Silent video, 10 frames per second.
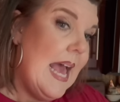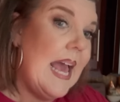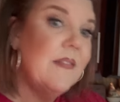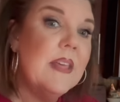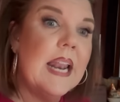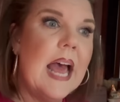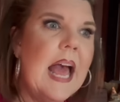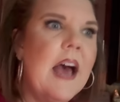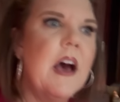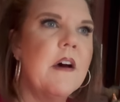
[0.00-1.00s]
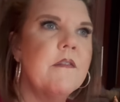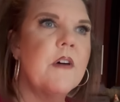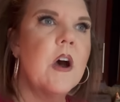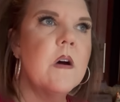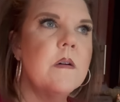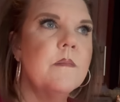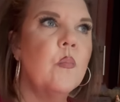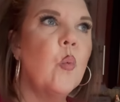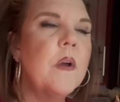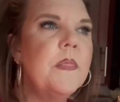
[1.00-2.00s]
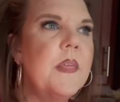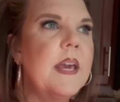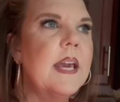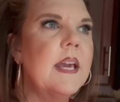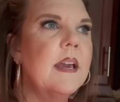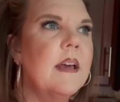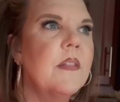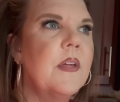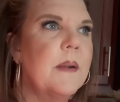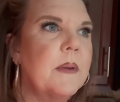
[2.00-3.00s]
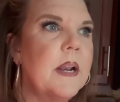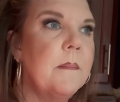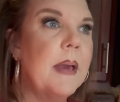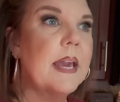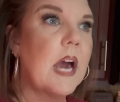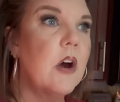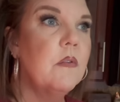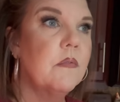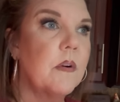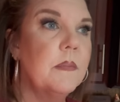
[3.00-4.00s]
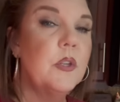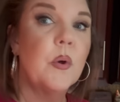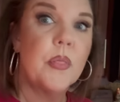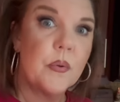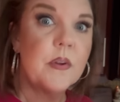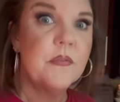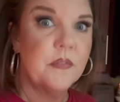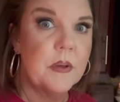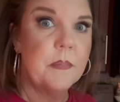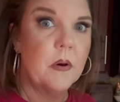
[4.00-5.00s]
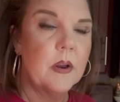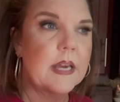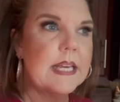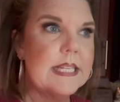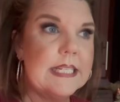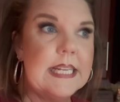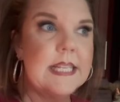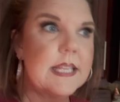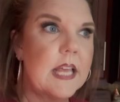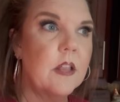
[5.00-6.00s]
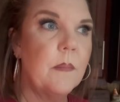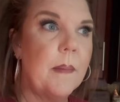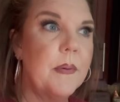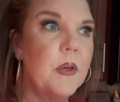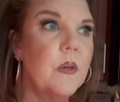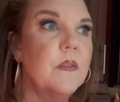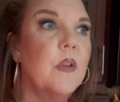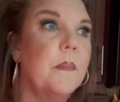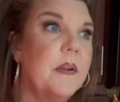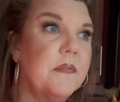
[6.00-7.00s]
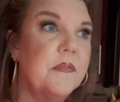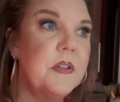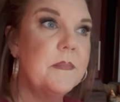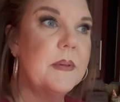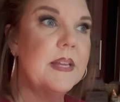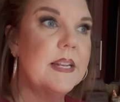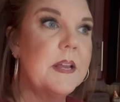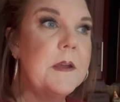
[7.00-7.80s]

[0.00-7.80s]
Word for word: And then I have um, one thing that I'm gonna make over. I'm gonna do a thrift flip on it because it didn't sell in my booth. So I'm gonna flip it